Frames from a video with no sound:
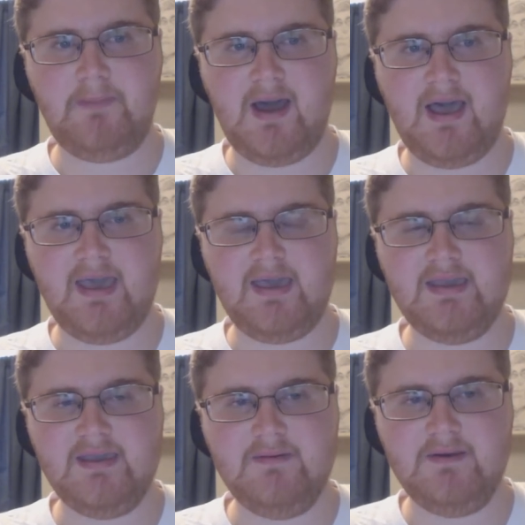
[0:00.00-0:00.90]

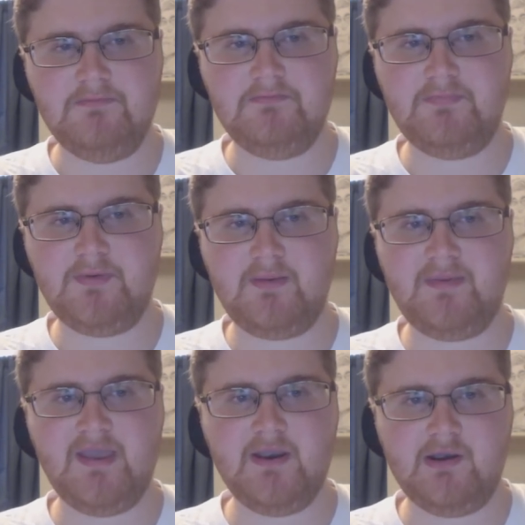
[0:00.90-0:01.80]
by
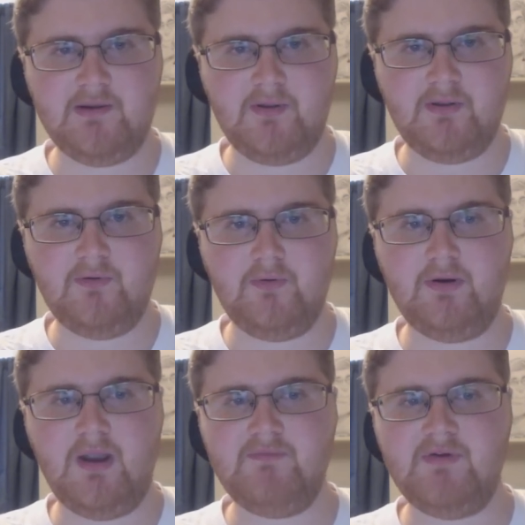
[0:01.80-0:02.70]
becoming irritable
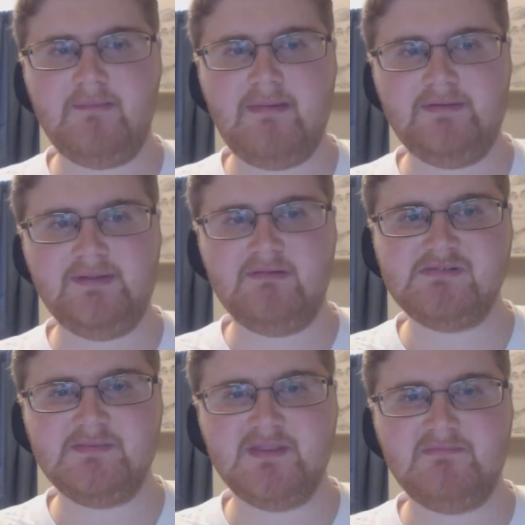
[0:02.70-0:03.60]
or having a
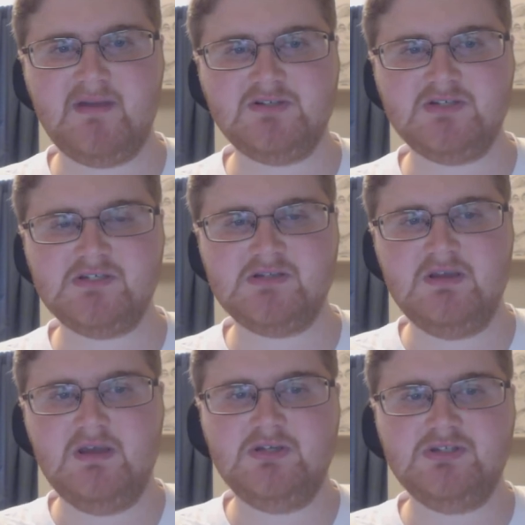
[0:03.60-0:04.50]
meltdown. Some of them might just
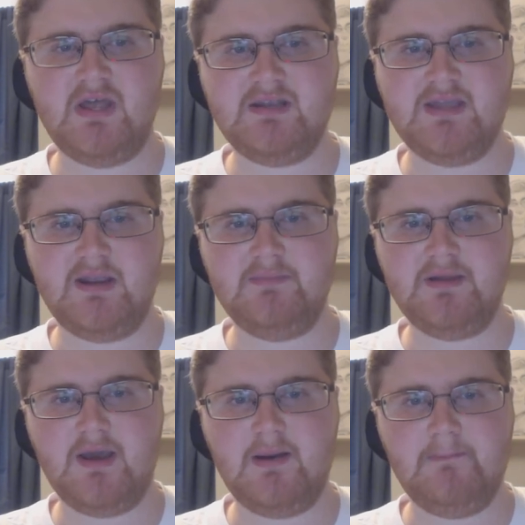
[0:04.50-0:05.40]
shut down
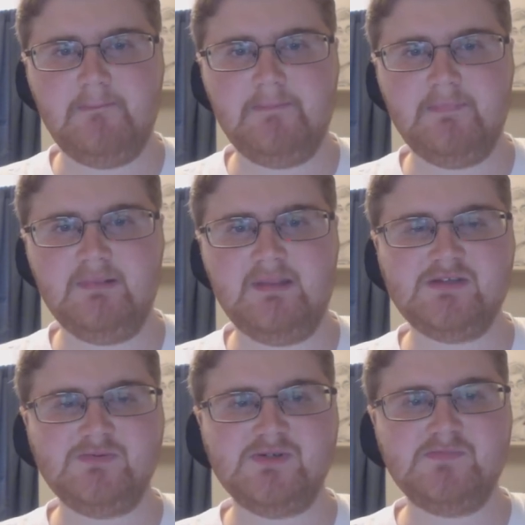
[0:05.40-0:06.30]
and become
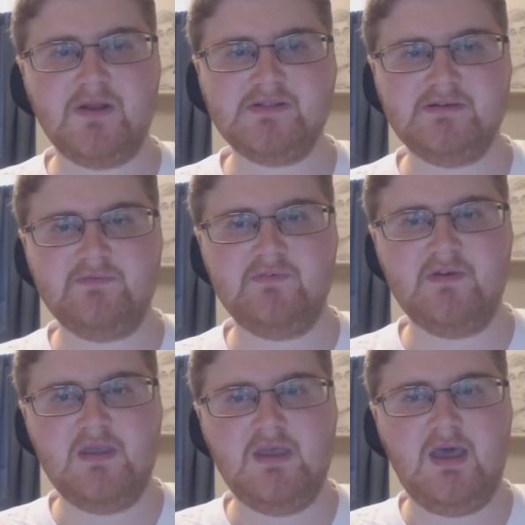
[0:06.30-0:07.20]
less responsive
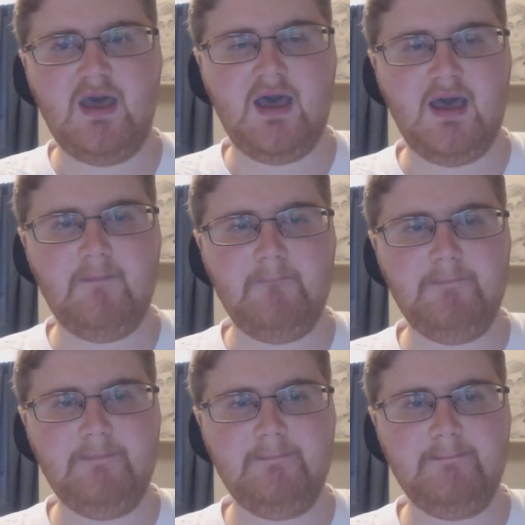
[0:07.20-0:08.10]

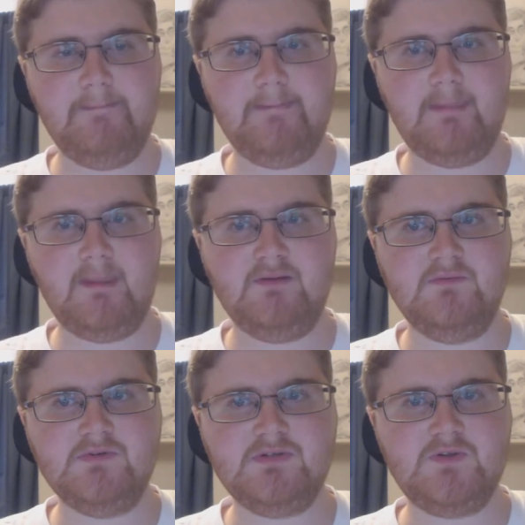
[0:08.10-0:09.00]
um,
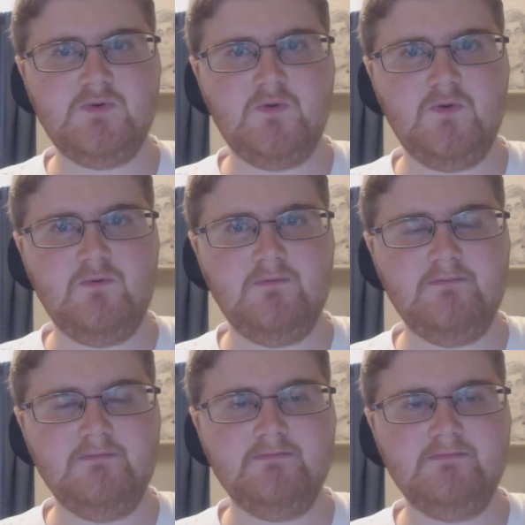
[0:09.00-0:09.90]

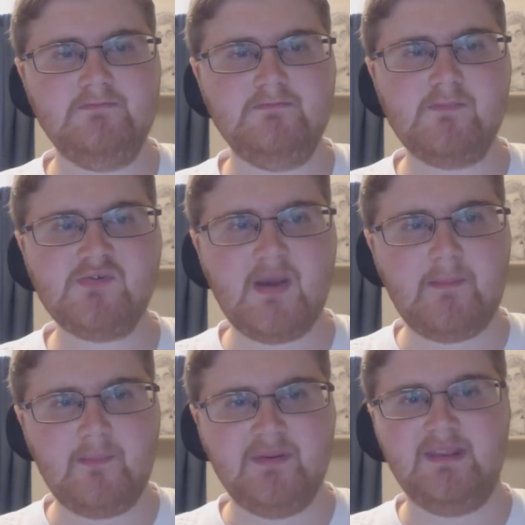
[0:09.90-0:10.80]
to
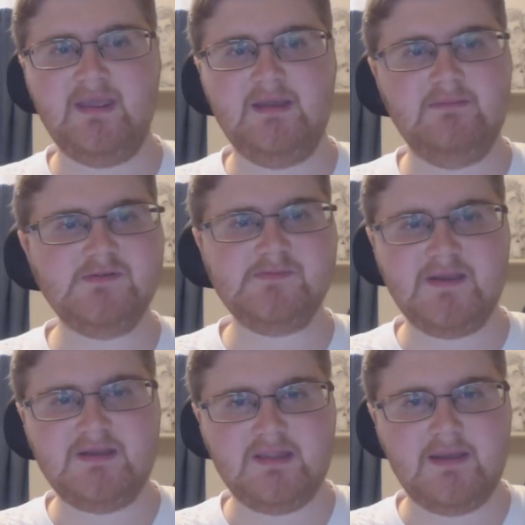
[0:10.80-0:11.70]
someone when they
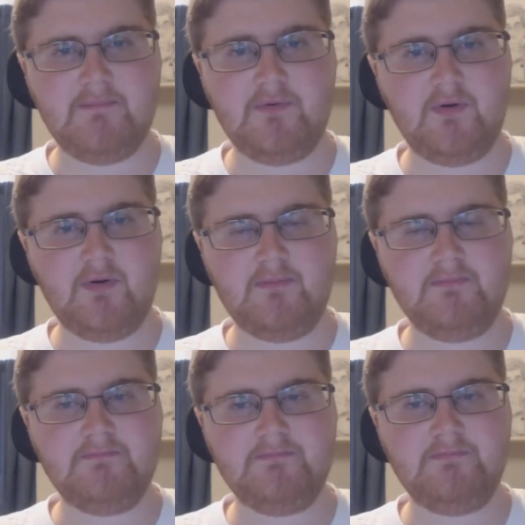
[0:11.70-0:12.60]
speak to them or,
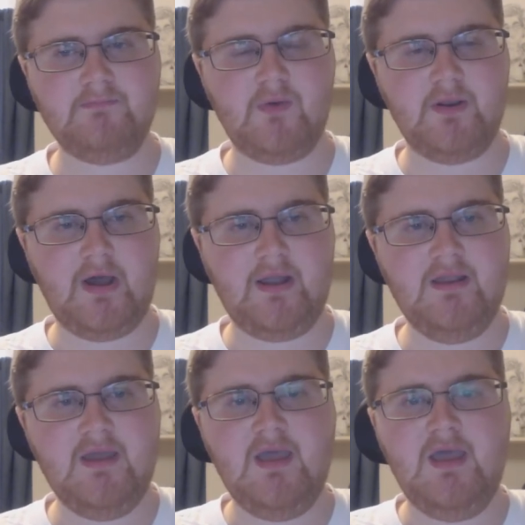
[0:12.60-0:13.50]
or whatnot,